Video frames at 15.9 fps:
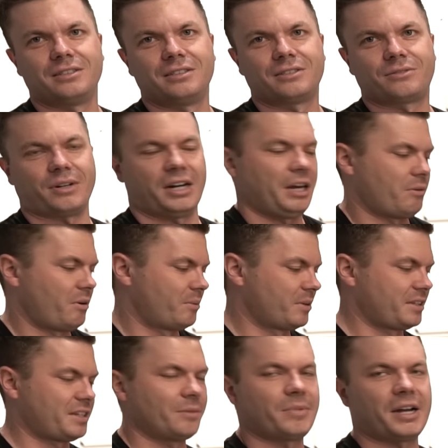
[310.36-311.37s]
It's what anyone would
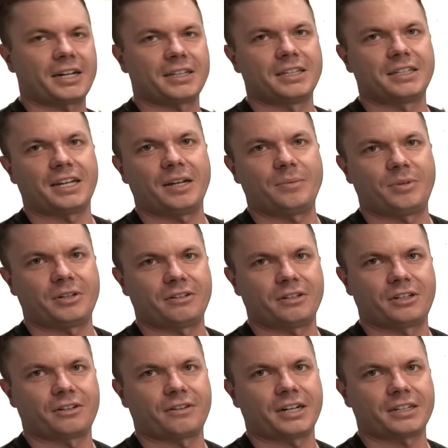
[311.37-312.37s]
have done back in the day.
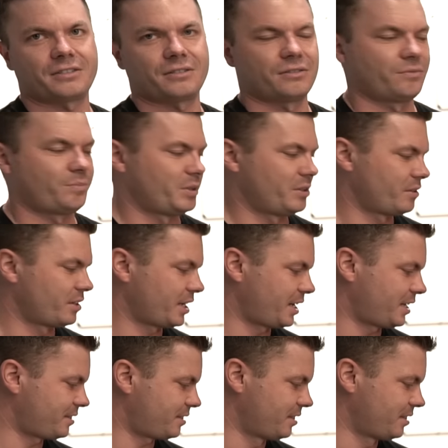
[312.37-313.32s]
Period correct sort of build, I guess.